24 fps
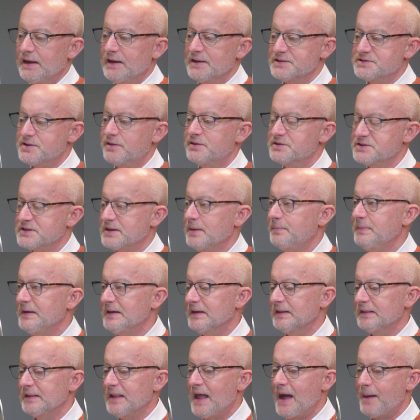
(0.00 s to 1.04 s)
So there's going to be
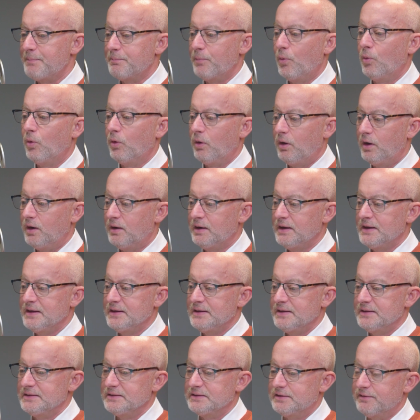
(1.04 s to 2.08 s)
a lot more
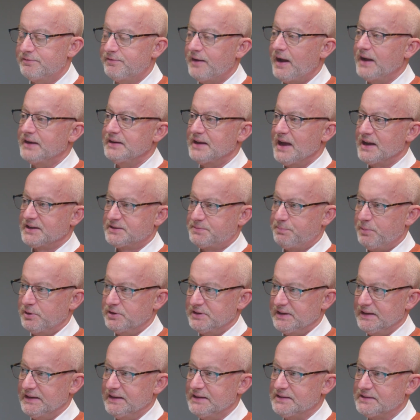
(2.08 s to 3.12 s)
defined
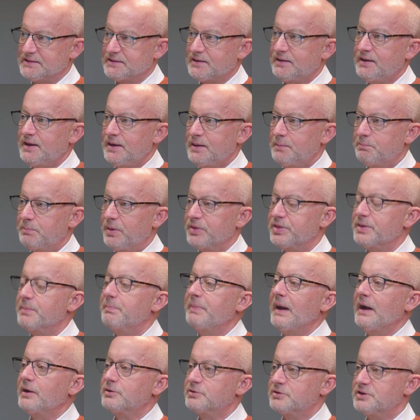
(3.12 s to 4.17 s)
expertise, but the
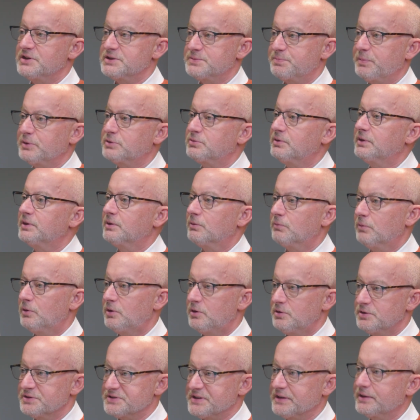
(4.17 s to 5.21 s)
boundaries between the
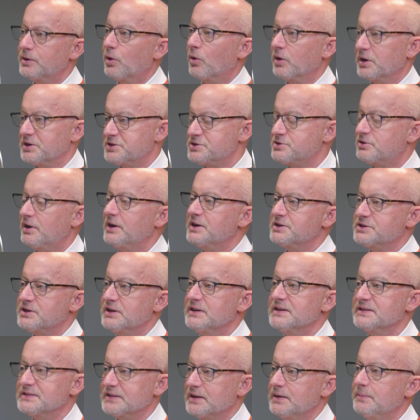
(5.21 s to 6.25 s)
roles and the
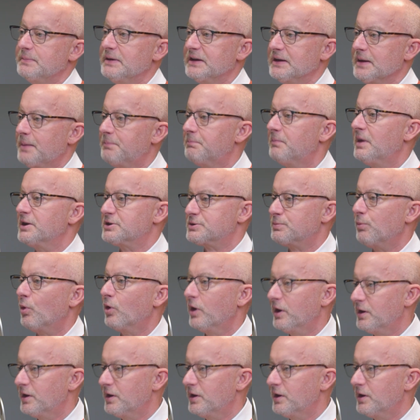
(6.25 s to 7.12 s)
orchestration is going to become much more